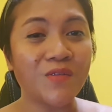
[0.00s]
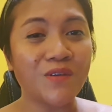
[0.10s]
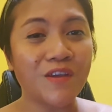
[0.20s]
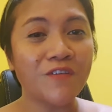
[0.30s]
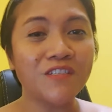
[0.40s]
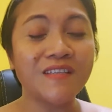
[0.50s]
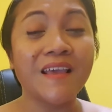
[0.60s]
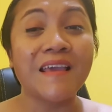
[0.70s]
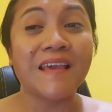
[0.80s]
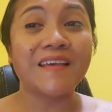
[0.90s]
careers
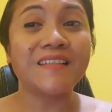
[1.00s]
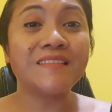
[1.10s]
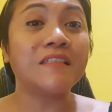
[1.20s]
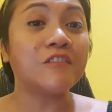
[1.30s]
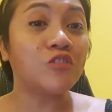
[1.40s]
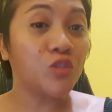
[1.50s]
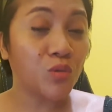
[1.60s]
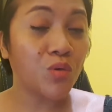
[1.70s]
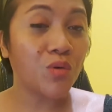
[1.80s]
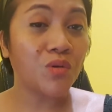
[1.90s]
and
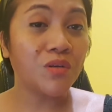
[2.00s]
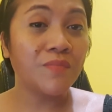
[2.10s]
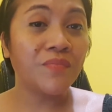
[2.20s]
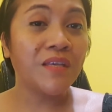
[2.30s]
ensure